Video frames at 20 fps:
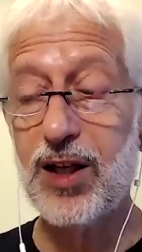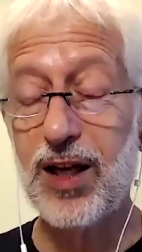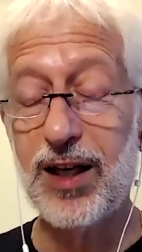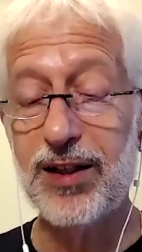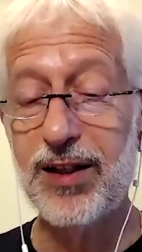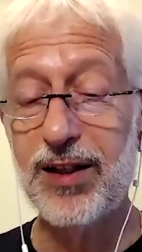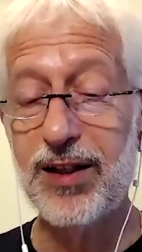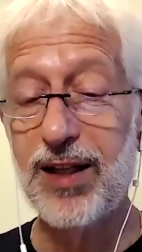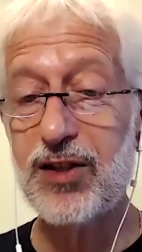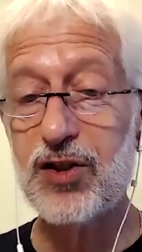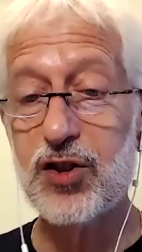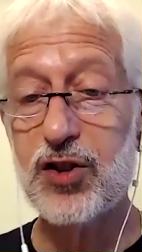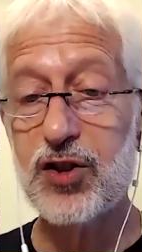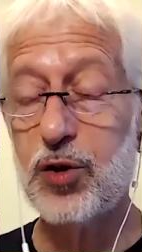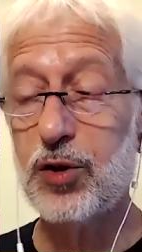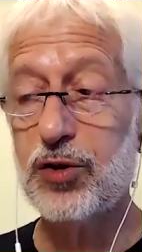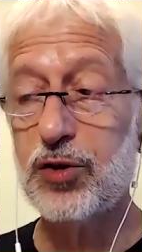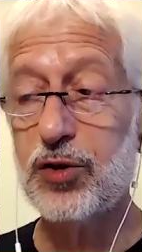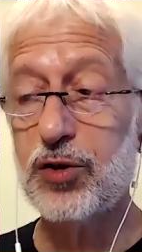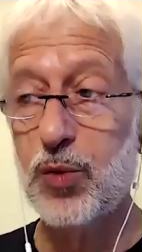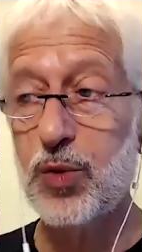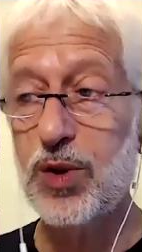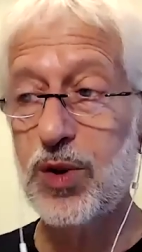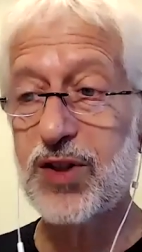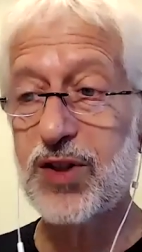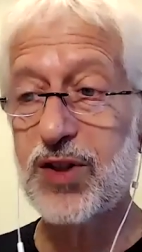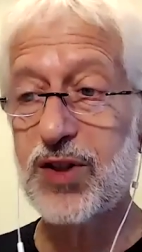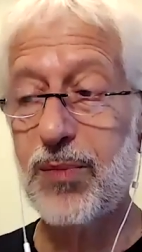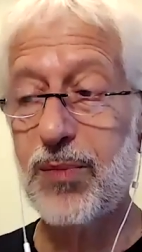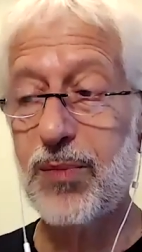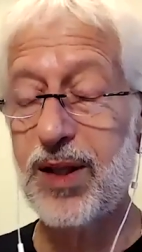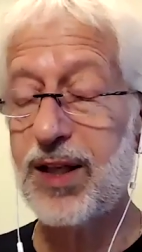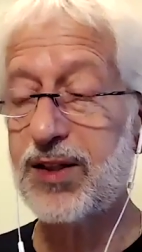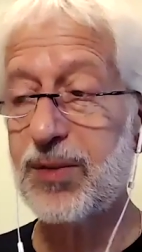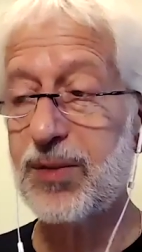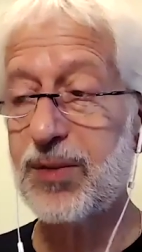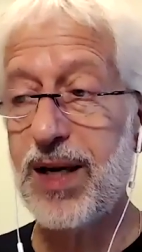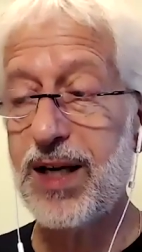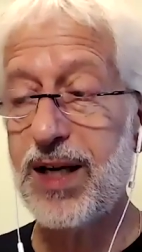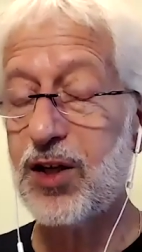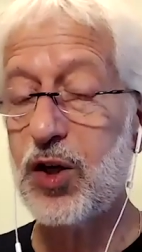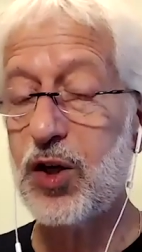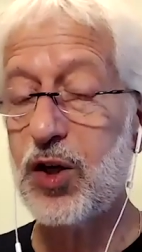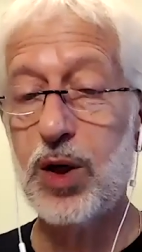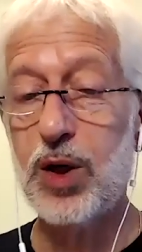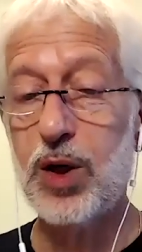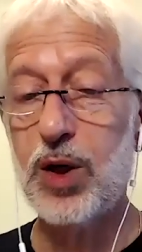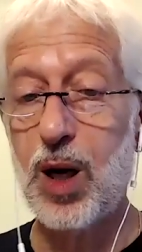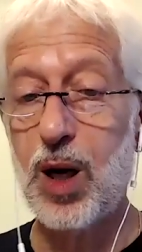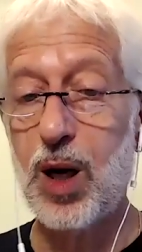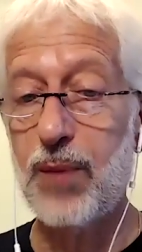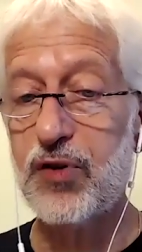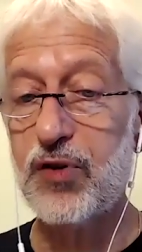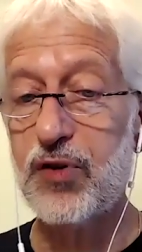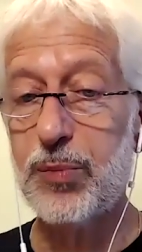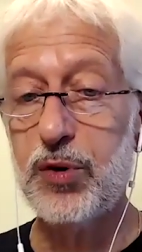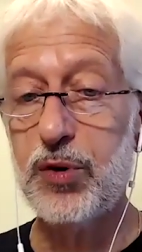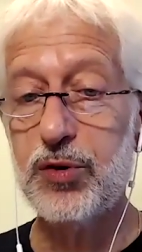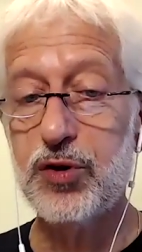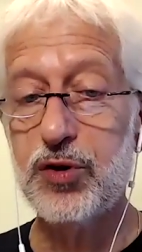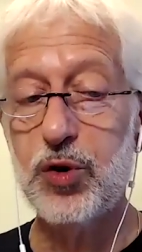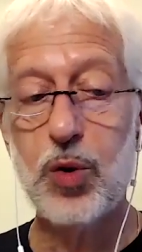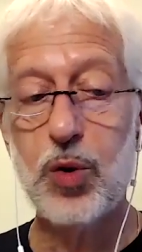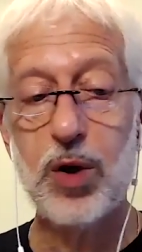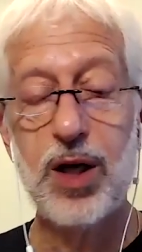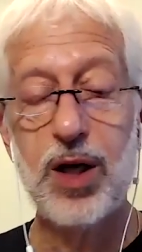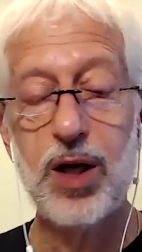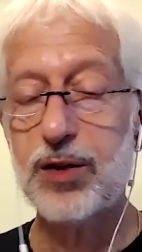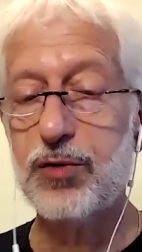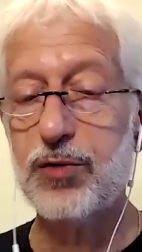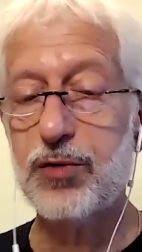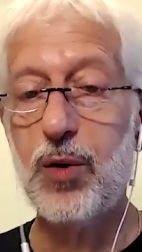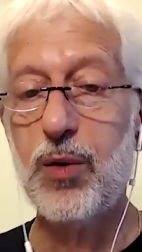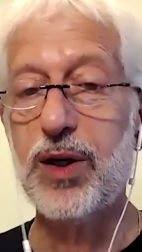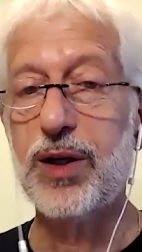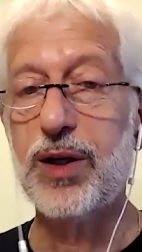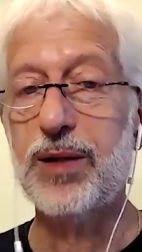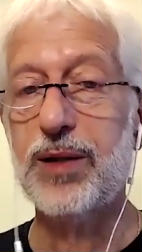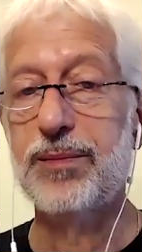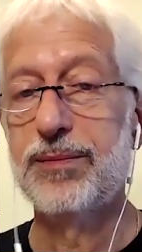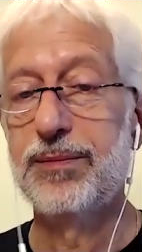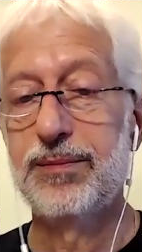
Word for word: unless you're doing something that's making you uncomfortable you are not growing